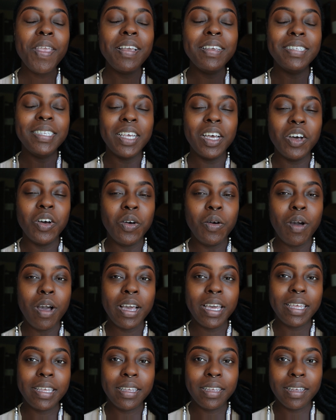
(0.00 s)
So
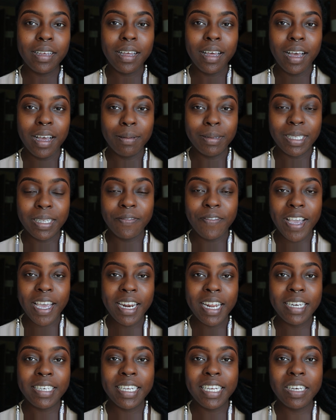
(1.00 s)

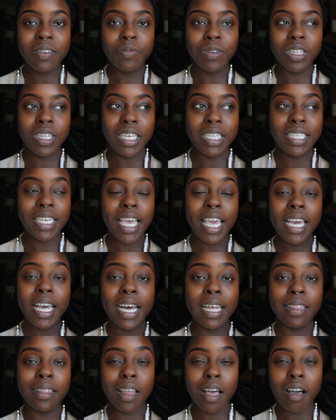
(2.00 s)
Savannah didn't really take
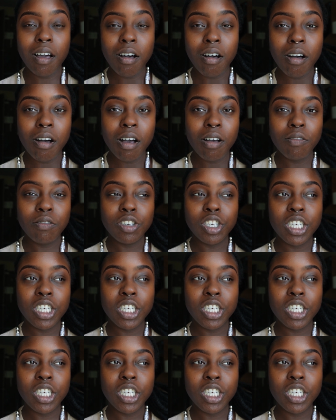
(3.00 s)
a lot off.